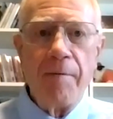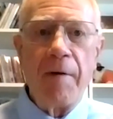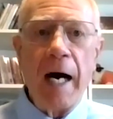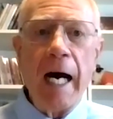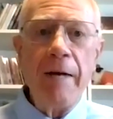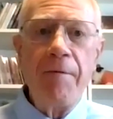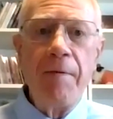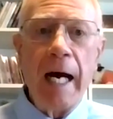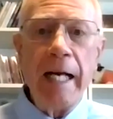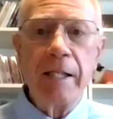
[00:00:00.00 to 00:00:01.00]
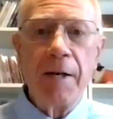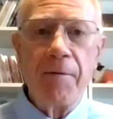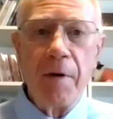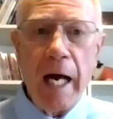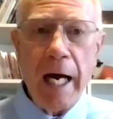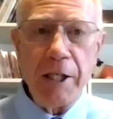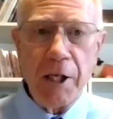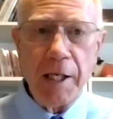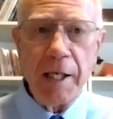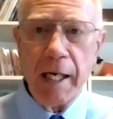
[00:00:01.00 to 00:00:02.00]
5 nights of
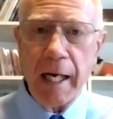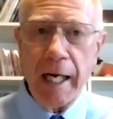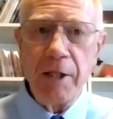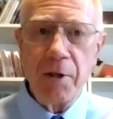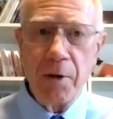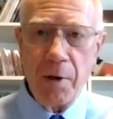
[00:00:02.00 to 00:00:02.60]
lodging in a nice